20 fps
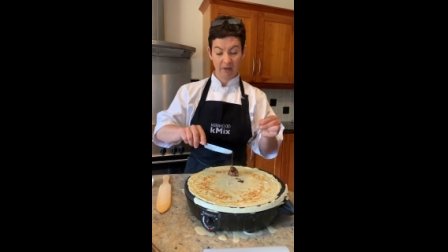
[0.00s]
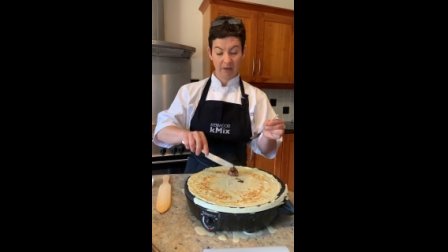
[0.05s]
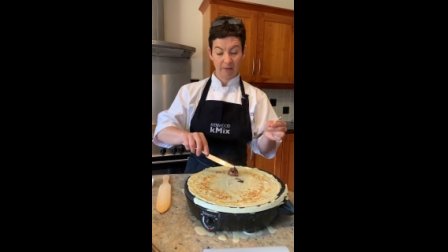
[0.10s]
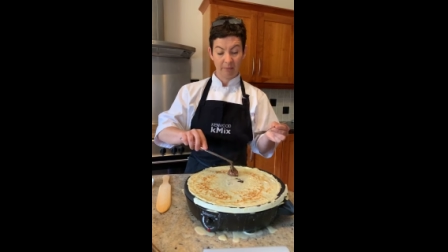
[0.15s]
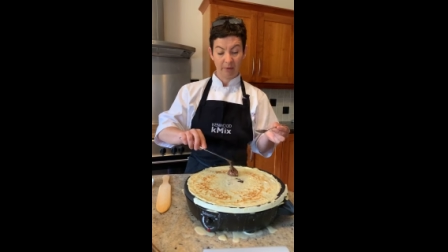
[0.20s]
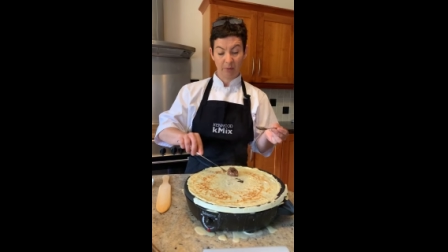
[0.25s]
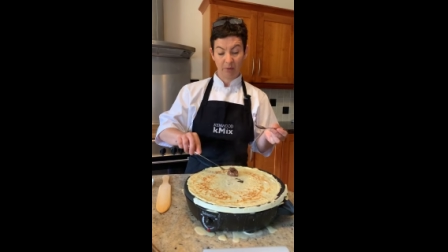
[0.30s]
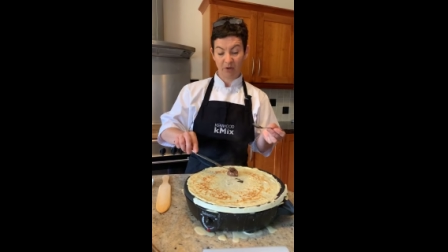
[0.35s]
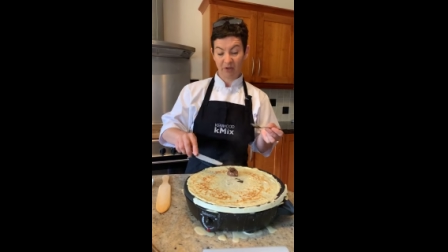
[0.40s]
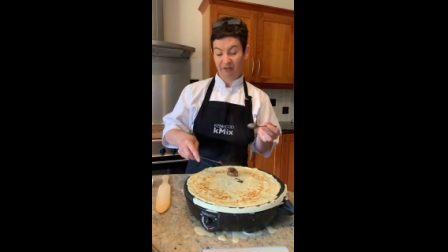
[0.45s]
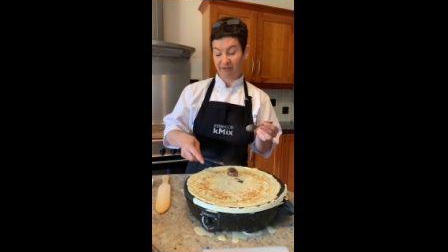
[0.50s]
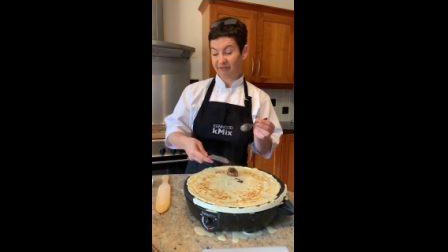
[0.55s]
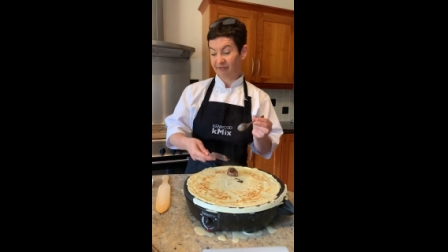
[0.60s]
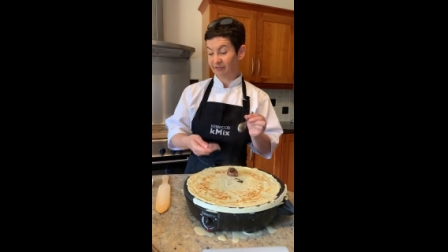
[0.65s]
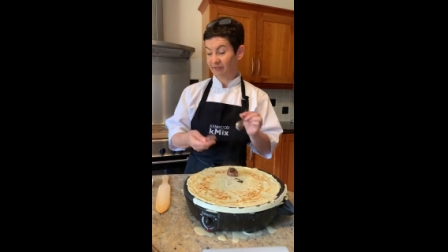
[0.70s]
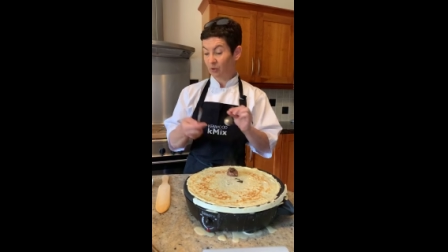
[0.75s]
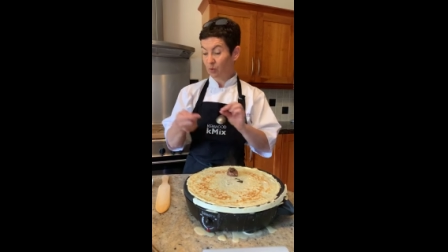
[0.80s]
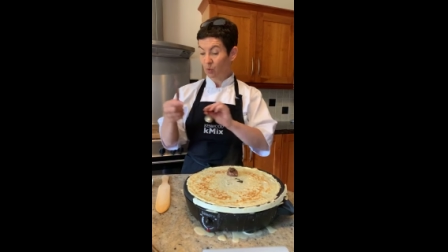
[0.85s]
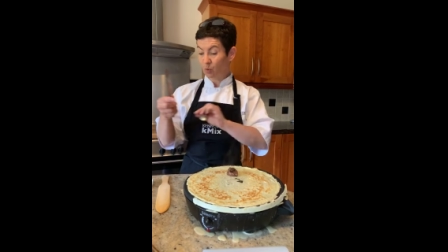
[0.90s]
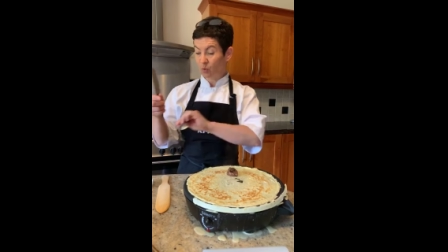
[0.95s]
But we're going to
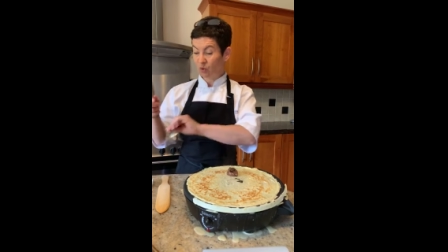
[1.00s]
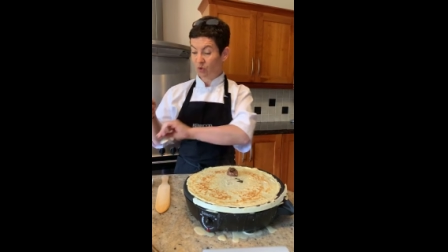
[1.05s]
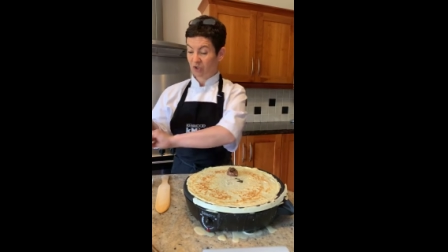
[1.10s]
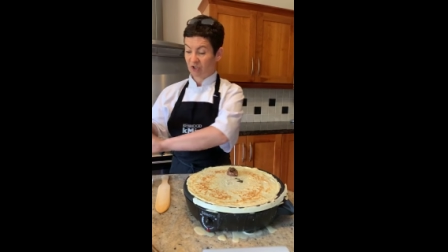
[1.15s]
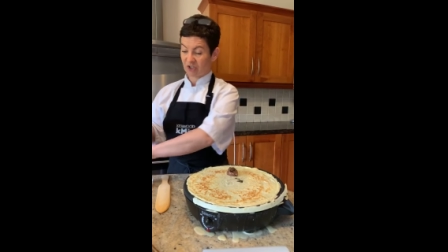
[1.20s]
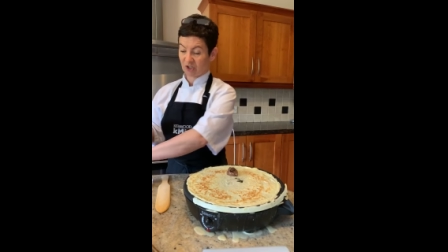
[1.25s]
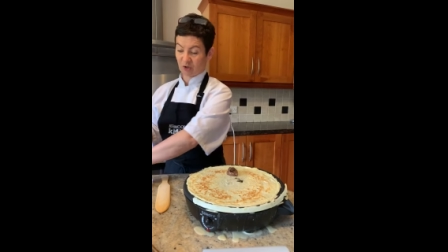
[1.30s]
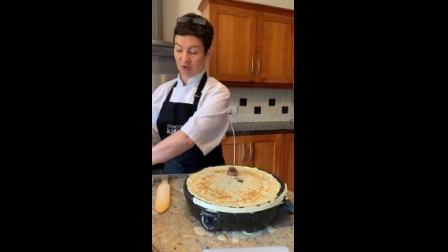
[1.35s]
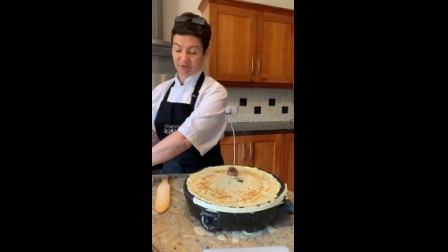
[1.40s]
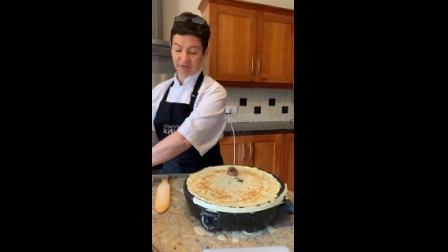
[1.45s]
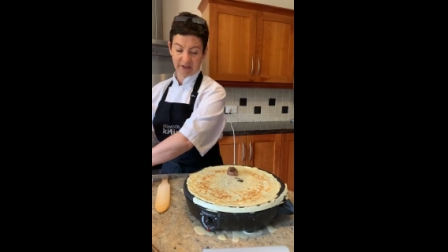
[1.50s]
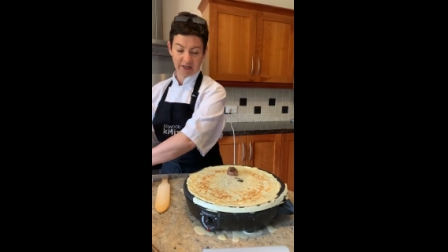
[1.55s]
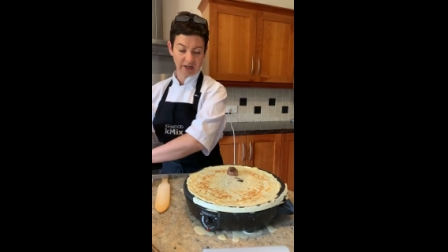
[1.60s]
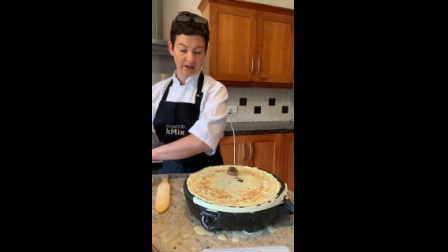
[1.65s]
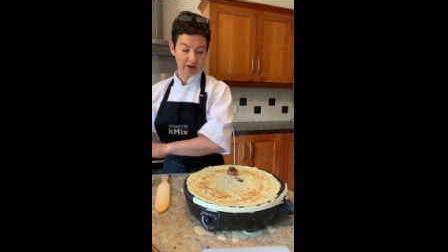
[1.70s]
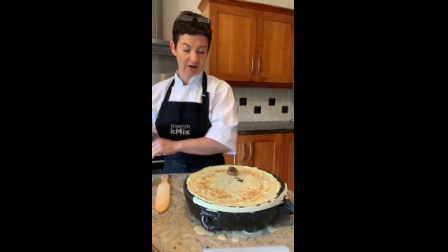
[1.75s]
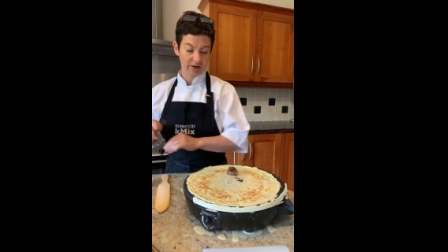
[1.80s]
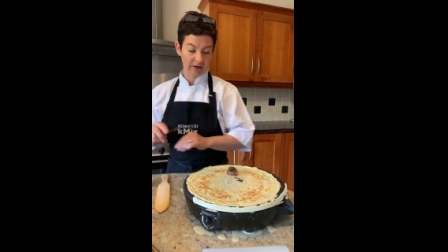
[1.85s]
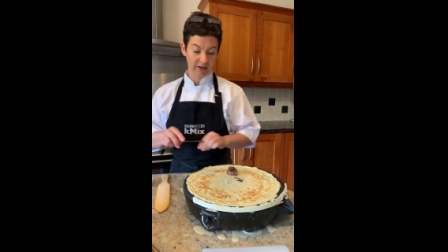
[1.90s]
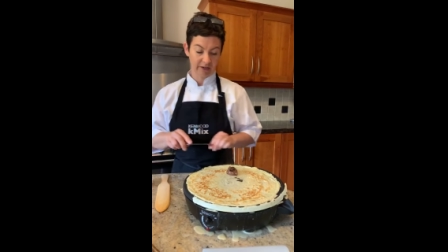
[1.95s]
fold it over like
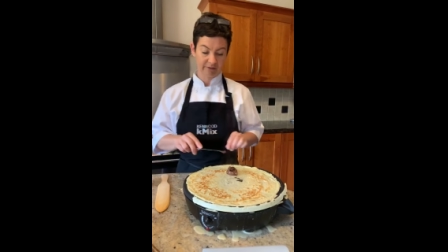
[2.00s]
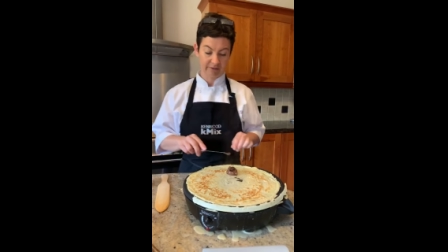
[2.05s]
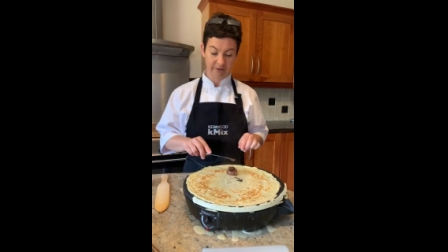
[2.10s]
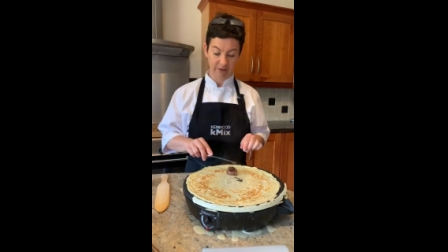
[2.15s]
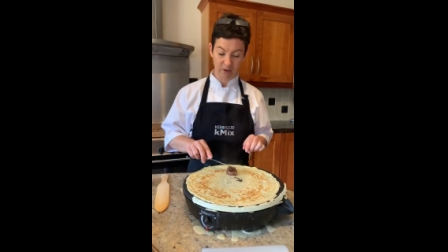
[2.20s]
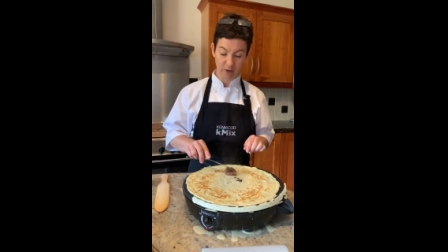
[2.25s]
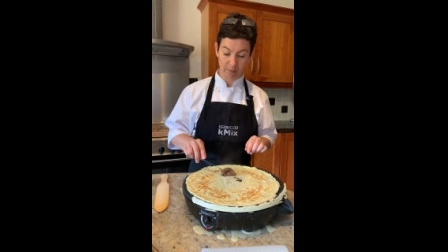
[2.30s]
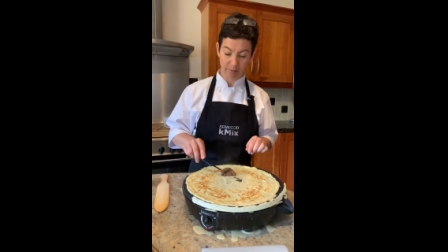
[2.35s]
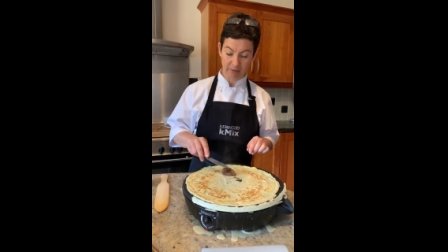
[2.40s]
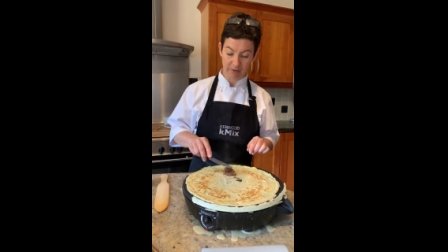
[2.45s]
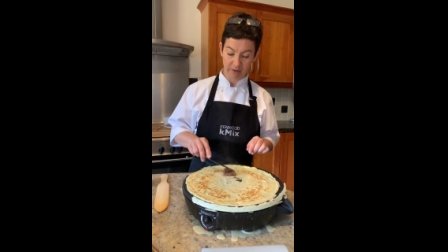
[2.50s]
our envelope.